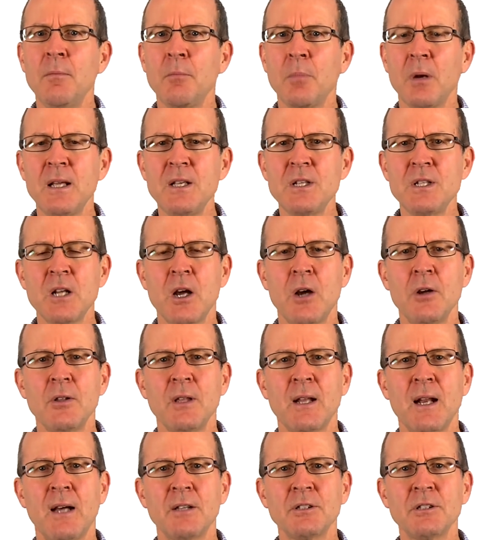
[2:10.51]
Please note
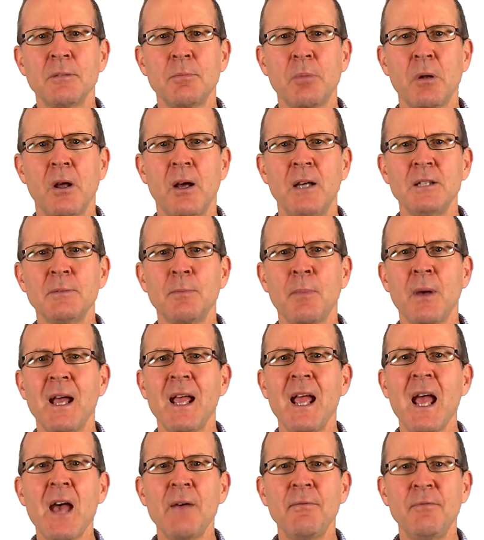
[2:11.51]
that our suppliers
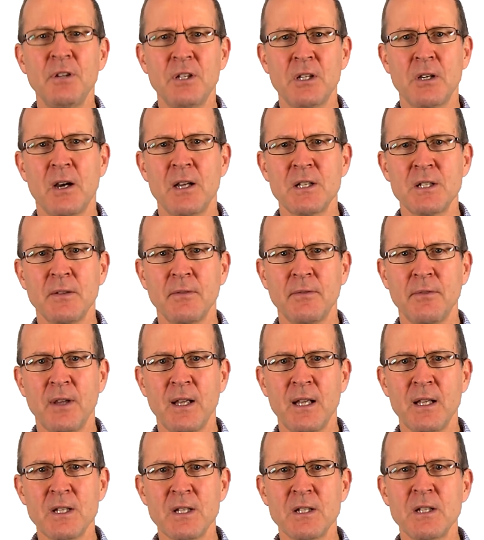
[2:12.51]
pay advertising
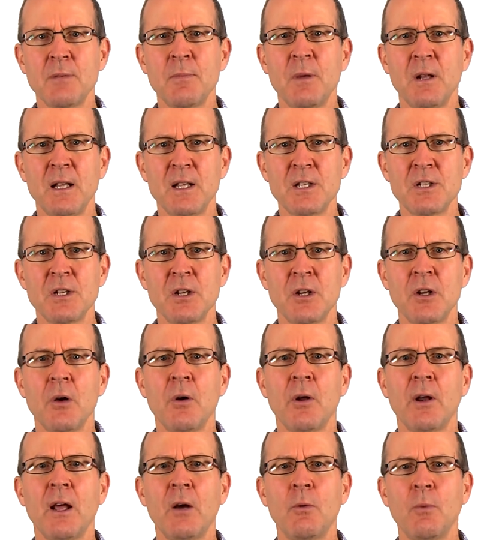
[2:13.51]
fees to be listed
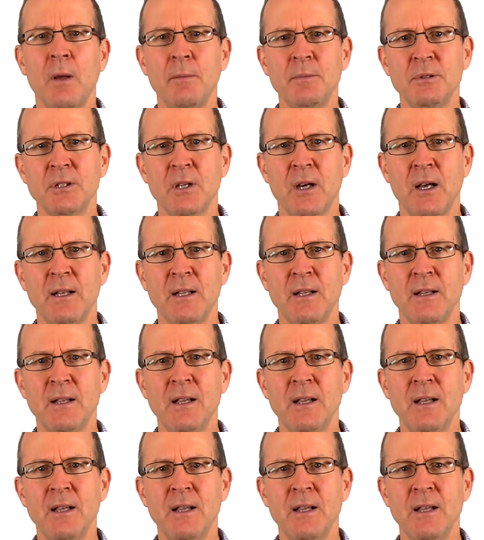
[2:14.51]
on our website.